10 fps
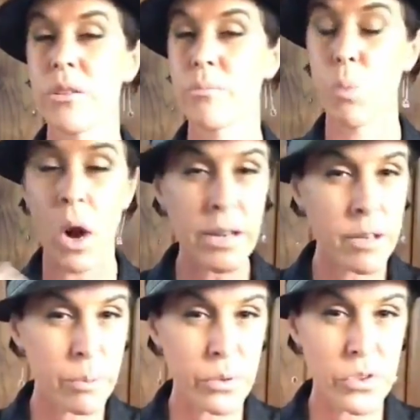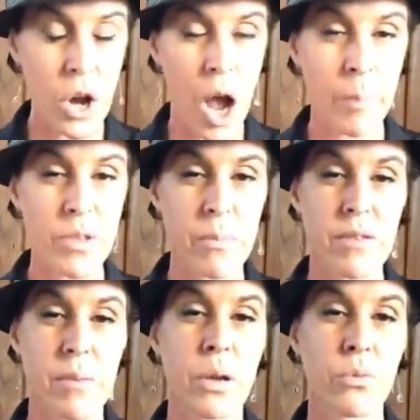wanting to boost their
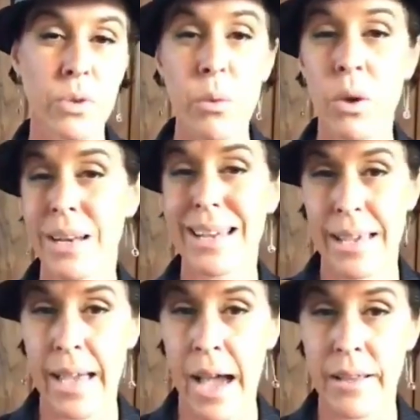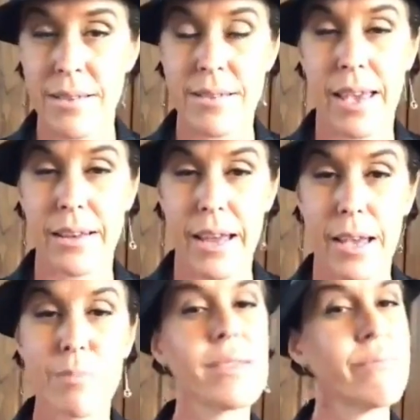optimism, and really wanting to kick ass and take
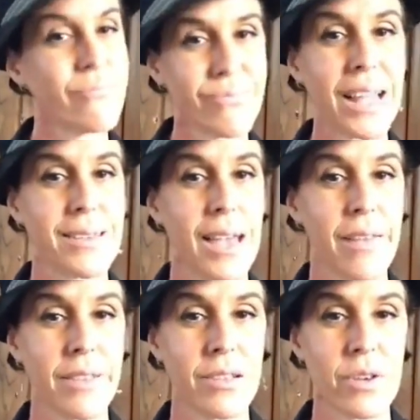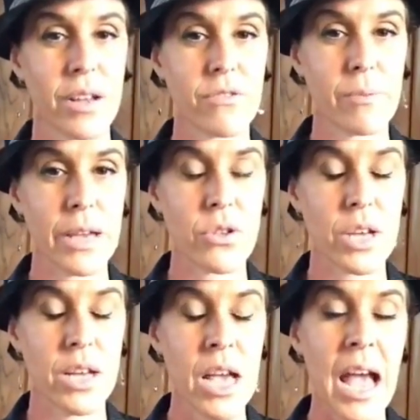names. That's the athlete's
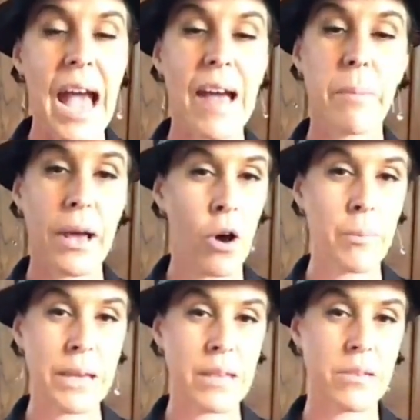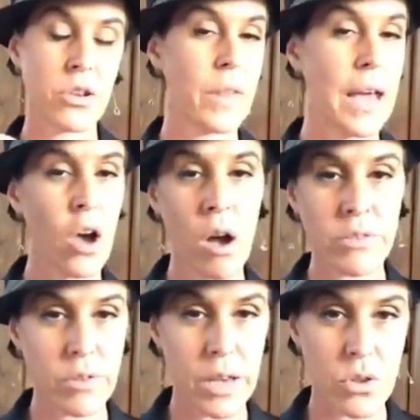transformation. And by all means, you know, that
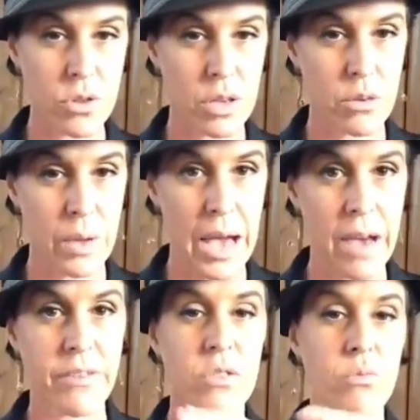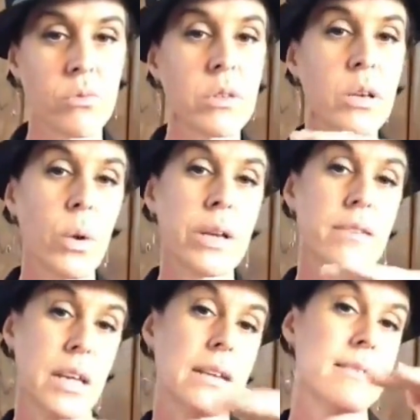consultation that you have is really what is
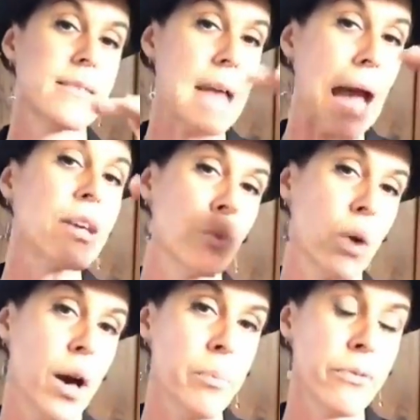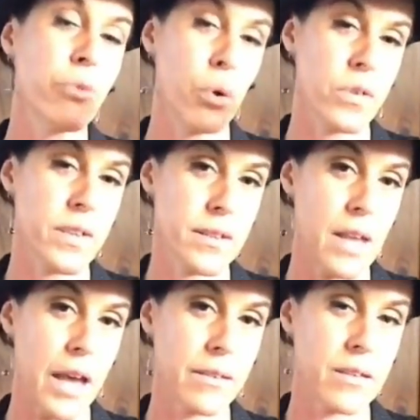going to stack you up for
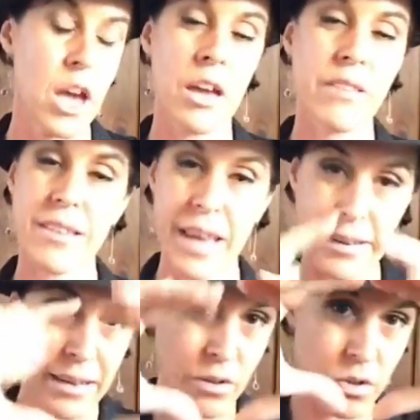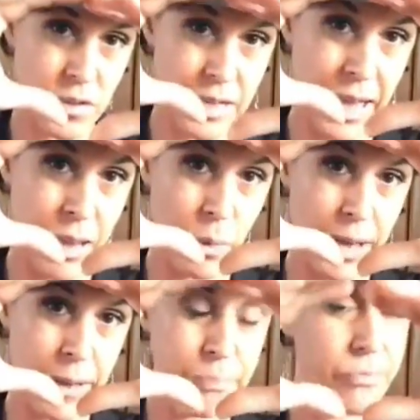success. The 10 days is just the
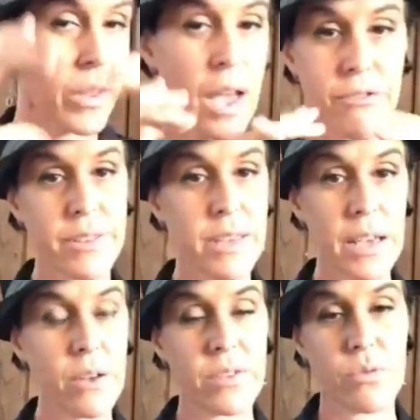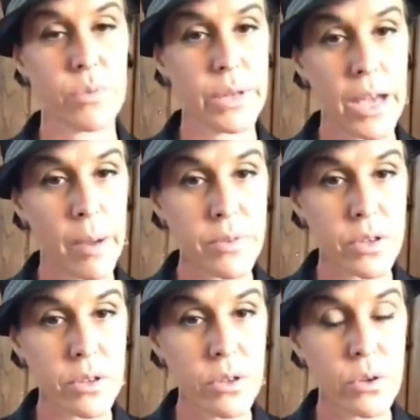gateway. Everything else is really up
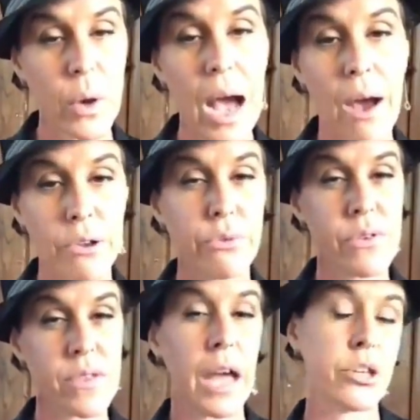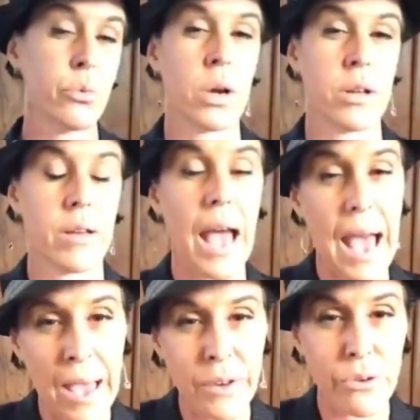to you, how you decide you want to
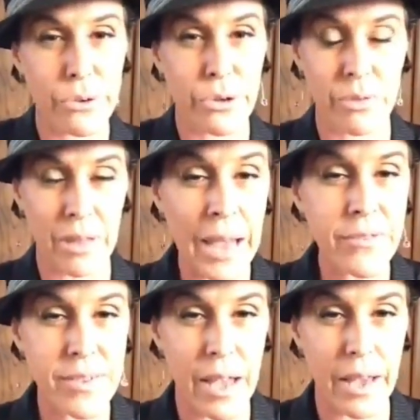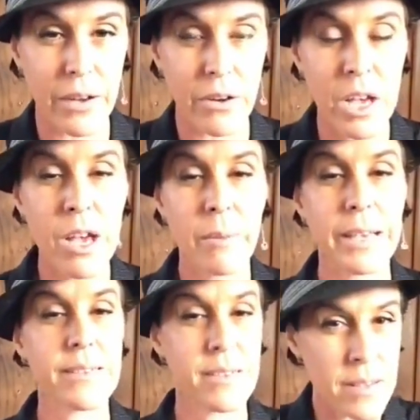handle your lifestyle,
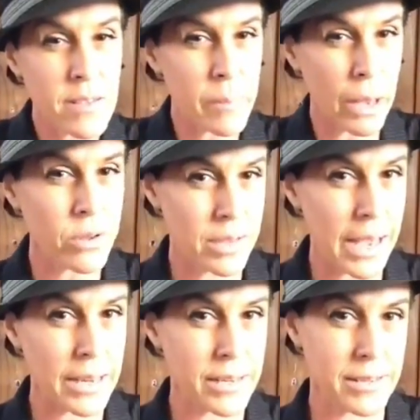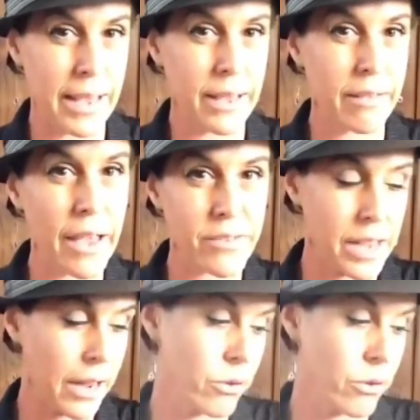because this is about day-to-day lifestyle